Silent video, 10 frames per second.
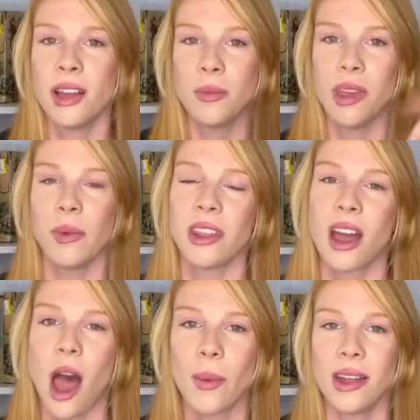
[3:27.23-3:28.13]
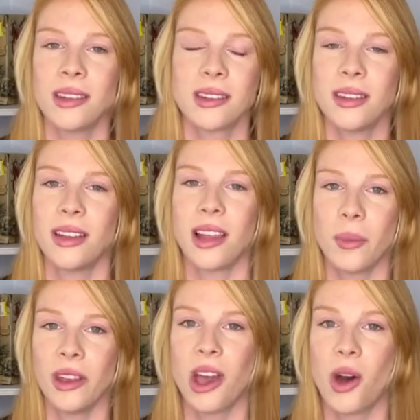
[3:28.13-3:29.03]
maybe in the comments, let
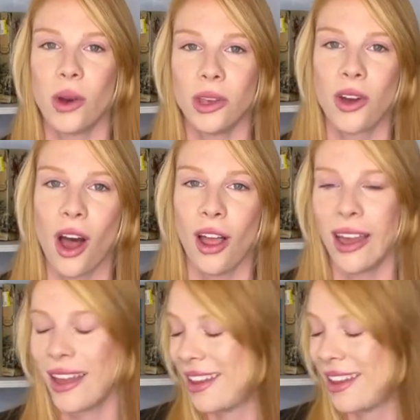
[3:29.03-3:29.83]
me know what you call it.